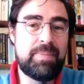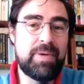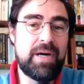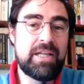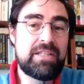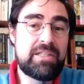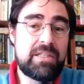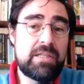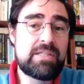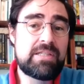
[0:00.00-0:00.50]

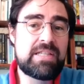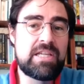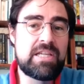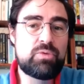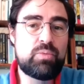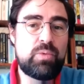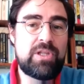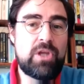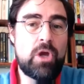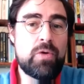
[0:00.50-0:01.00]
But
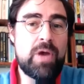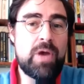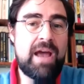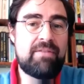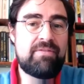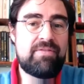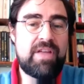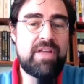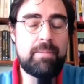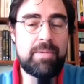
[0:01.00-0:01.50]
since we don't
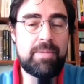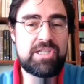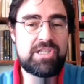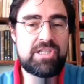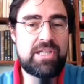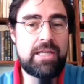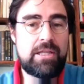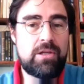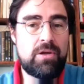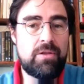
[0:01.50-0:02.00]
have that
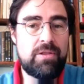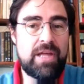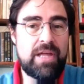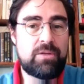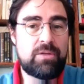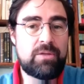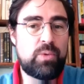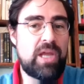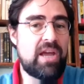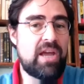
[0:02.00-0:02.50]
much data on
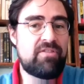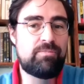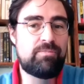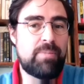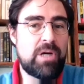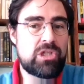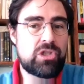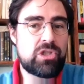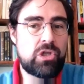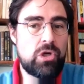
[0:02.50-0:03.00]
that, we have
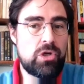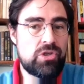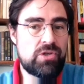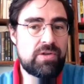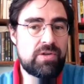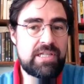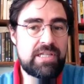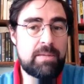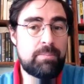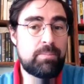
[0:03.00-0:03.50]
much
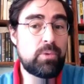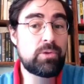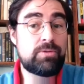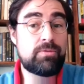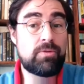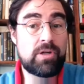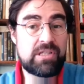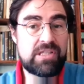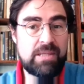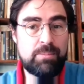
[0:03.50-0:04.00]
closer
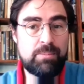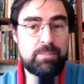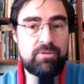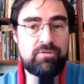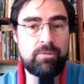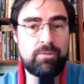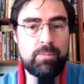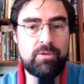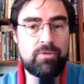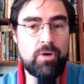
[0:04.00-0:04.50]
examples, for example,
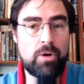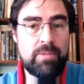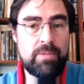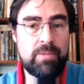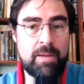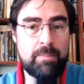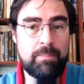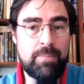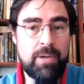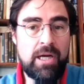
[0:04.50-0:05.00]
from the
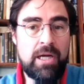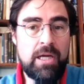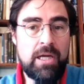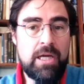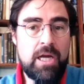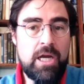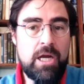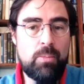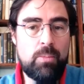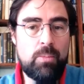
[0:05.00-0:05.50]
Roman Empire
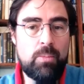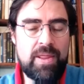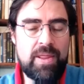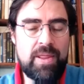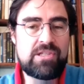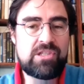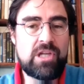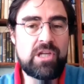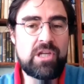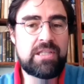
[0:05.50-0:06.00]
when
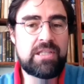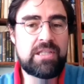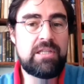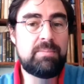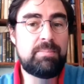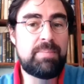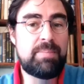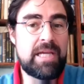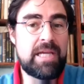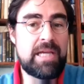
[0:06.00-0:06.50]
they
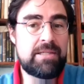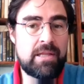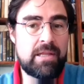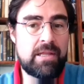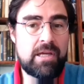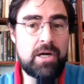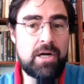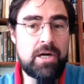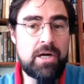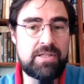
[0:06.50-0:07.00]
started
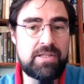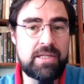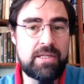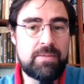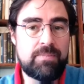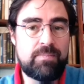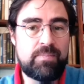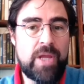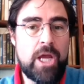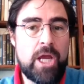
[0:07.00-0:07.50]
debasing the
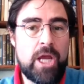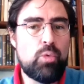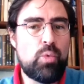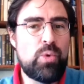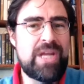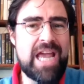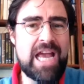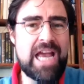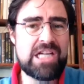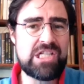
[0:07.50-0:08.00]
currency.
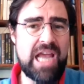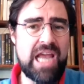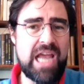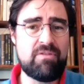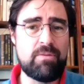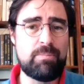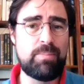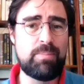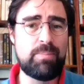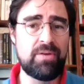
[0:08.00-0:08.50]
We actually
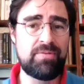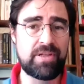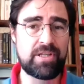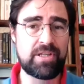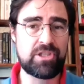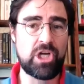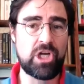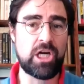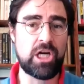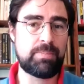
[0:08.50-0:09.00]
have a
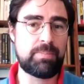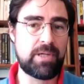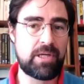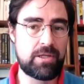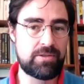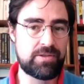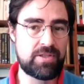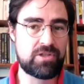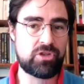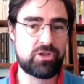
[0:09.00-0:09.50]
perfect chart
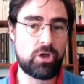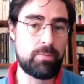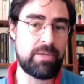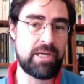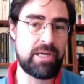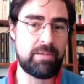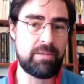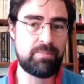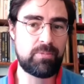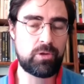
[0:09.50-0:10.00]
because there's so
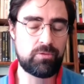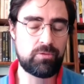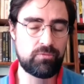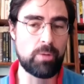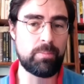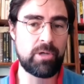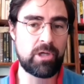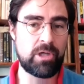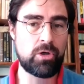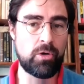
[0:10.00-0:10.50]
many
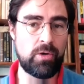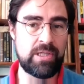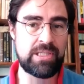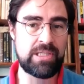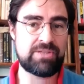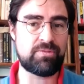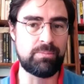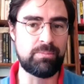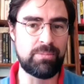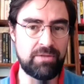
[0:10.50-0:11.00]
Roman
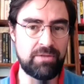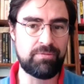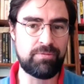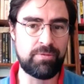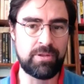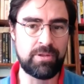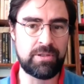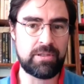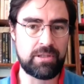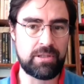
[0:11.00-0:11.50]
coins from
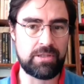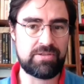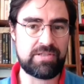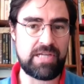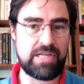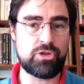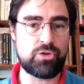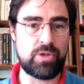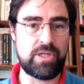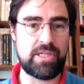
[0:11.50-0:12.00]
different uh,
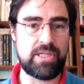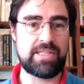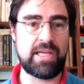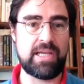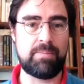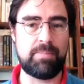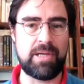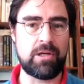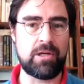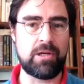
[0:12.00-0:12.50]
centuries
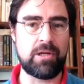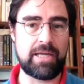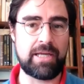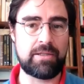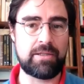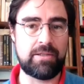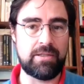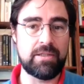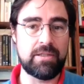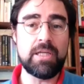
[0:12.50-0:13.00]
that have been
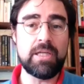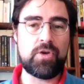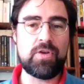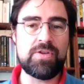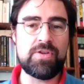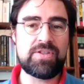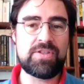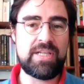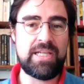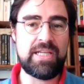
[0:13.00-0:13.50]
collected. You
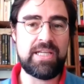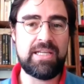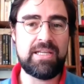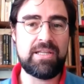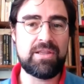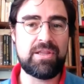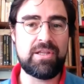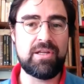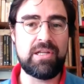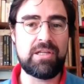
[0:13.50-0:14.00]
can
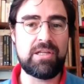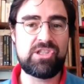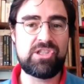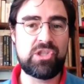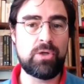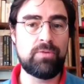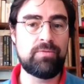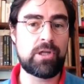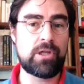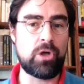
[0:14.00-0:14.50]
see the
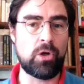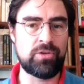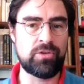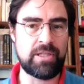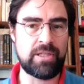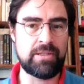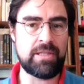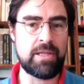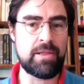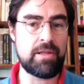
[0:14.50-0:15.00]
silver
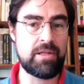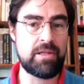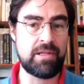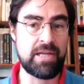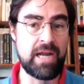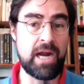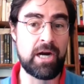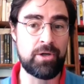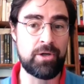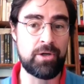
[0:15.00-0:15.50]
content in the
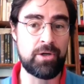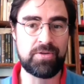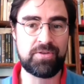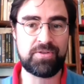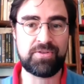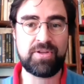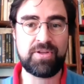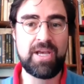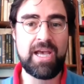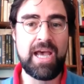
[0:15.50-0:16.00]

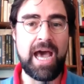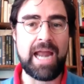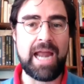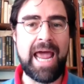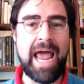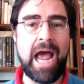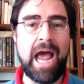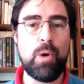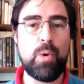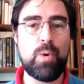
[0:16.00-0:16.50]
denarius
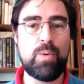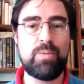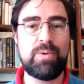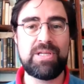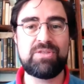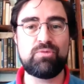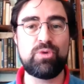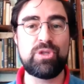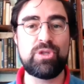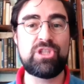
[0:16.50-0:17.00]
and how it
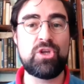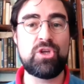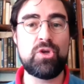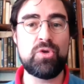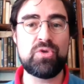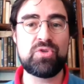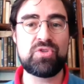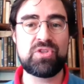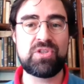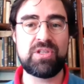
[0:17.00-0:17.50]
was
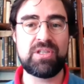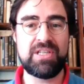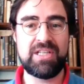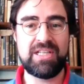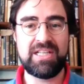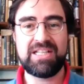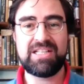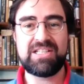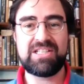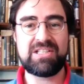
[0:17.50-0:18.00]
reduced
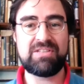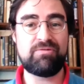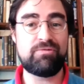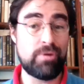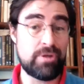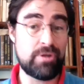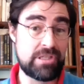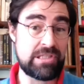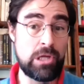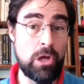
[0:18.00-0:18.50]

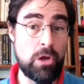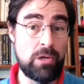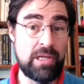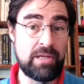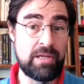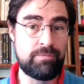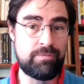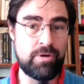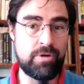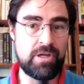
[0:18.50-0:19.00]

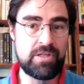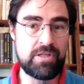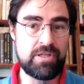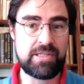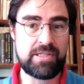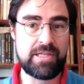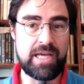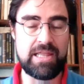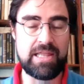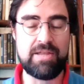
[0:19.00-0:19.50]
slowly at
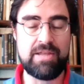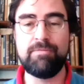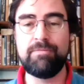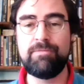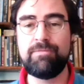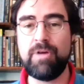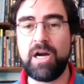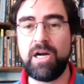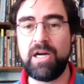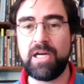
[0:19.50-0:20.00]
first and
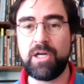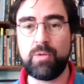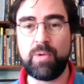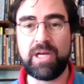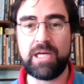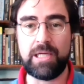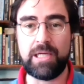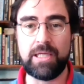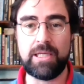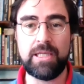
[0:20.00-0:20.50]
then very
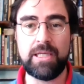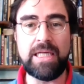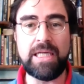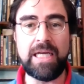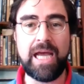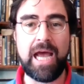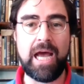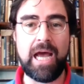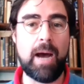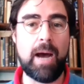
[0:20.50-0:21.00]
quickly
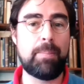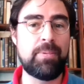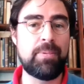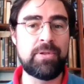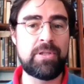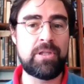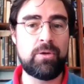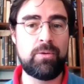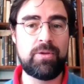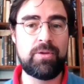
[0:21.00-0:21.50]
up
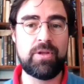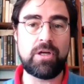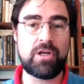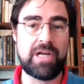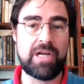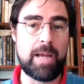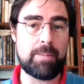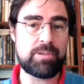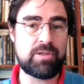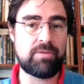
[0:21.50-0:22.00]
until the
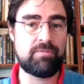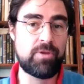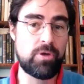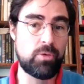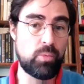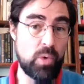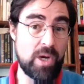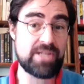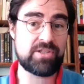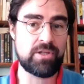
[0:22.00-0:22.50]
collapse of
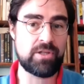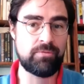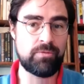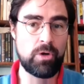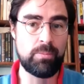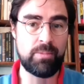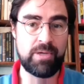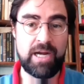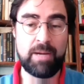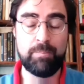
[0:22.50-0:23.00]
the Western
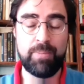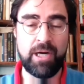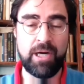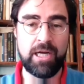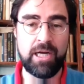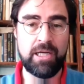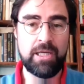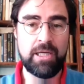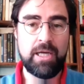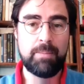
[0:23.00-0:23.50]
Roman
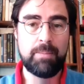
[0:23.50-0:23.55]
Empire.